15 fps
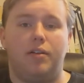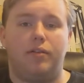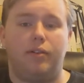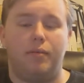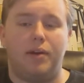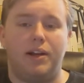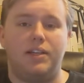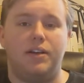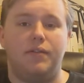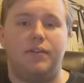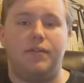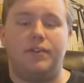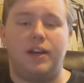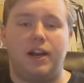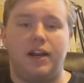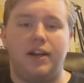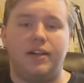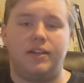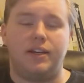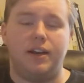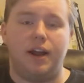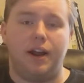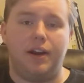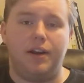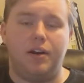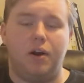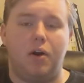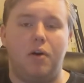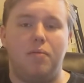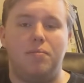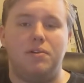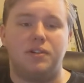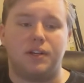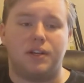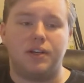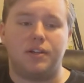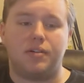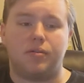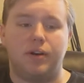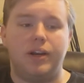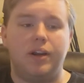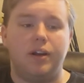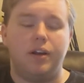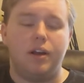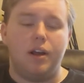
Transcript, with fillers: from 1950 to 1990 in art and music history.